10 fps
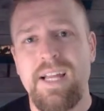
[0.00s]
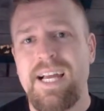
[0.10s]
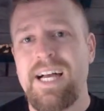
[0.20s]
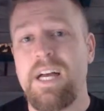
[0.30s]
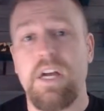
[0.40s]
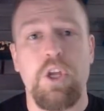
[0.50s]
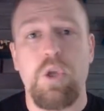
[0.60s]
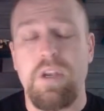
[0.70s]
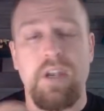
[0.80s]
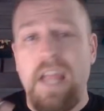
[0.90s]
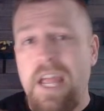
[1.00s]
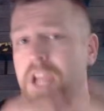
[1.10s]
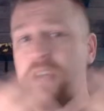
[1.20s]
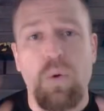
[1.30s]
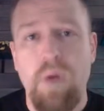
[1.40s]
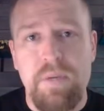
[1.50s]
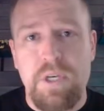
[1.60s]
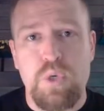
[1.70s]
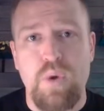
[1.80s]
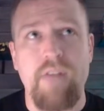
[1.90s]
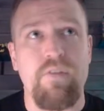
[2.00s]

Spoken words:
You can interrupt travel,